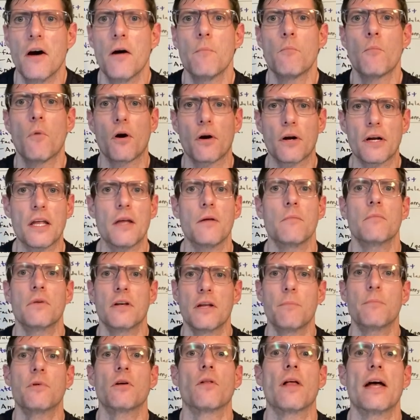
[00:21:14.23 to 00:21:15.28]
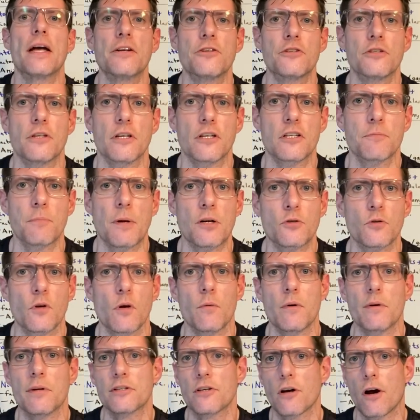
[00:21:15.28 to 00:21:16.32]
market manipulation, especially
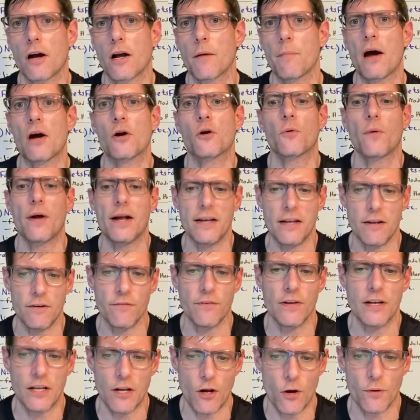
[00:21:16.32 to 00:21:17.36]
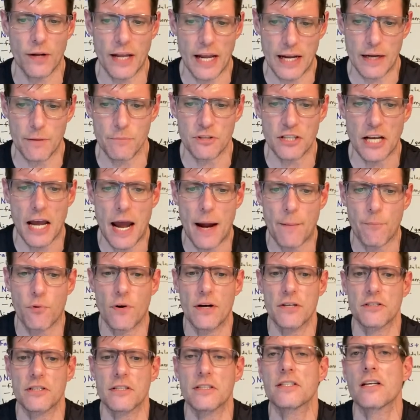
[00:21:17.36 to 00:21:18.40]
when we talk about graded video games at
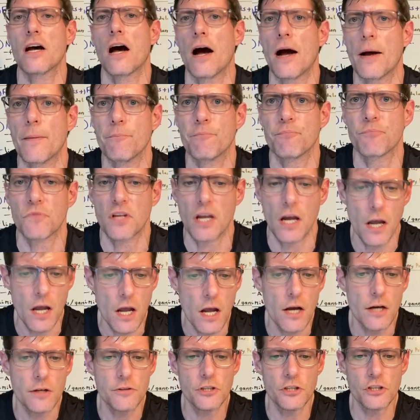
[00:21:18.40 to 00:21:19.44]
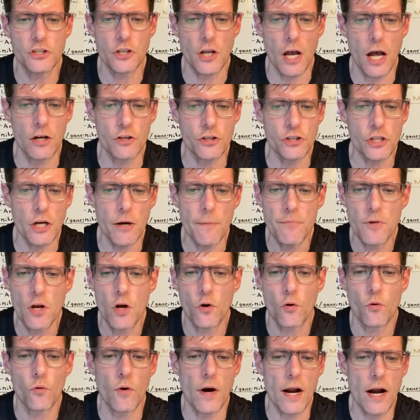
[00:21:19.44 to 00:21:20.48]
present time. Nostalgia,
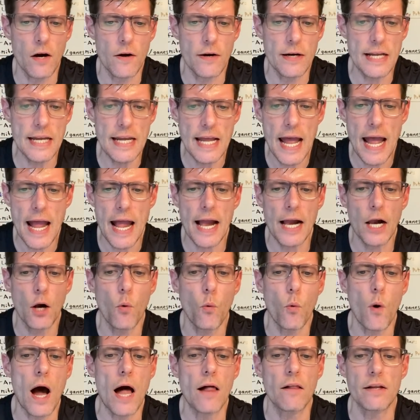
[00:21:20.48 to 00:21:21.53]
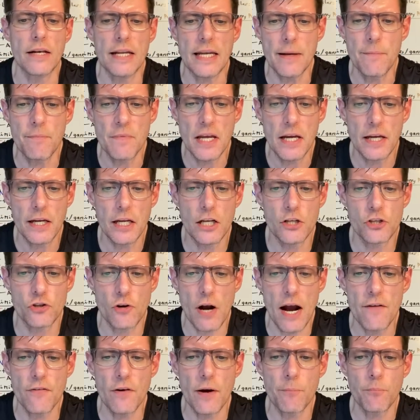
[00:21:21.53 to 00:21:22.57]
rarity, and quality can
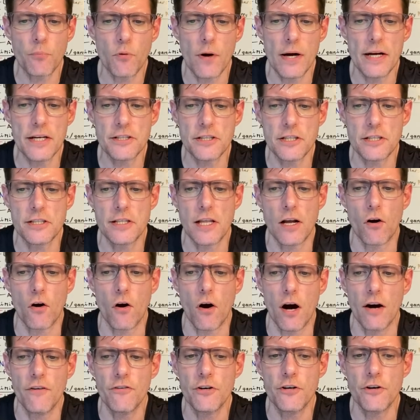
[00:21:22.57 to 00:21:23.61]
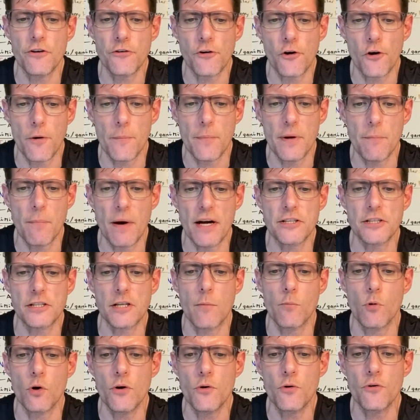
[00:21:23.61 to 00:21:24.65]
drive up prices that are often determined by
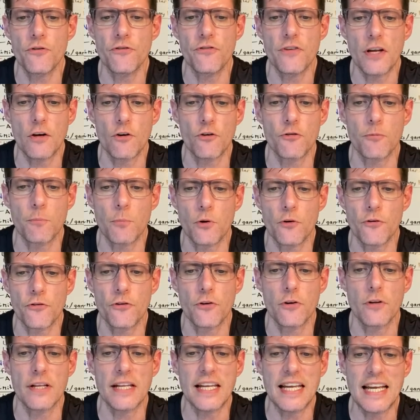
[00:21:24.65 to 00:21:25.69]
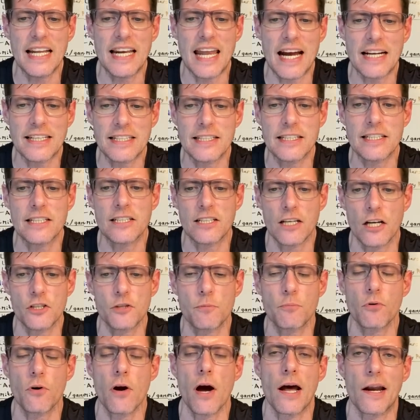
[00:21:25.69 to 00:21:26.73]
someone who feels personally connected to
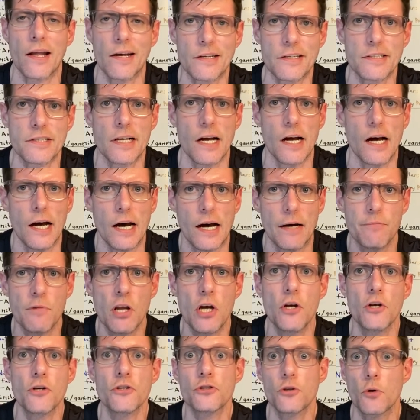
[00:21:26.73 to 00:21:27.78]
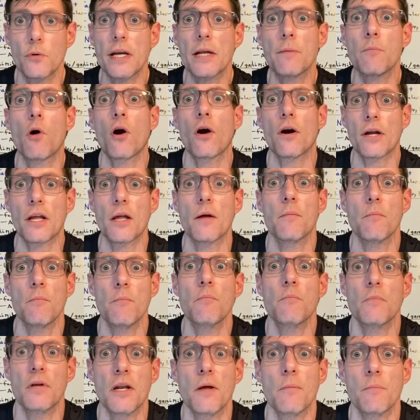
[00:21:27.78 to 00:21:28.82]
such products. So can market
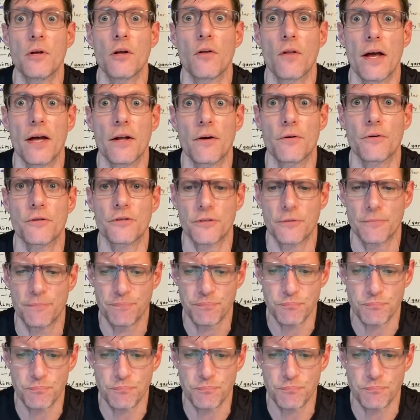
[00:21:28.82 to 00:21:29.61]
manipulators.